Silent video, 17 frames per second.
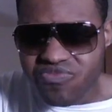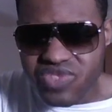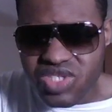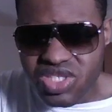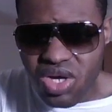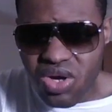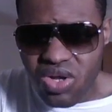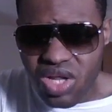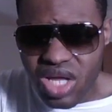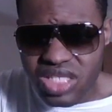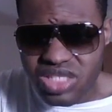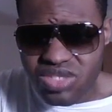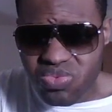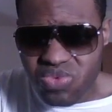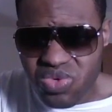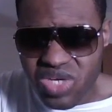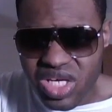So let's
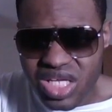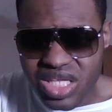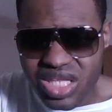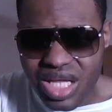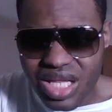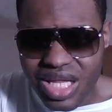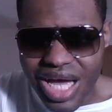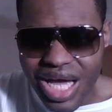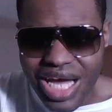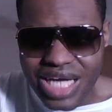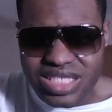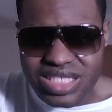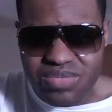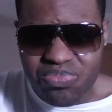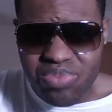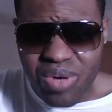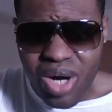read the
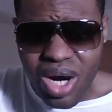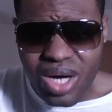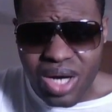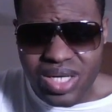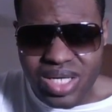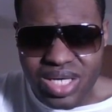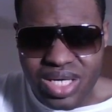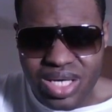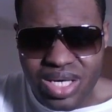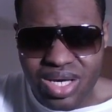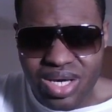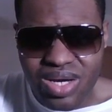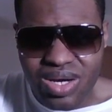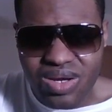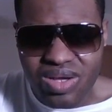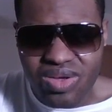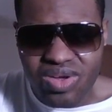last part
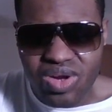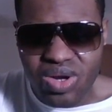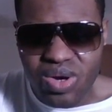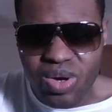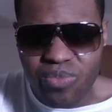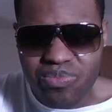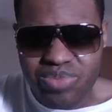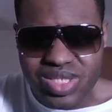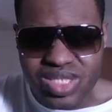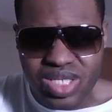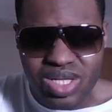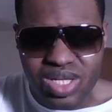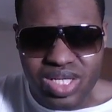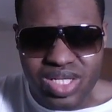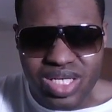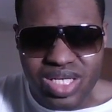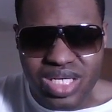here, you know,
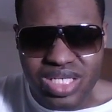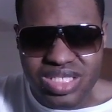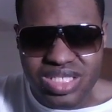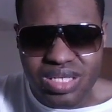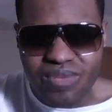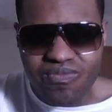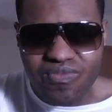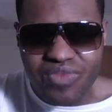particularly this.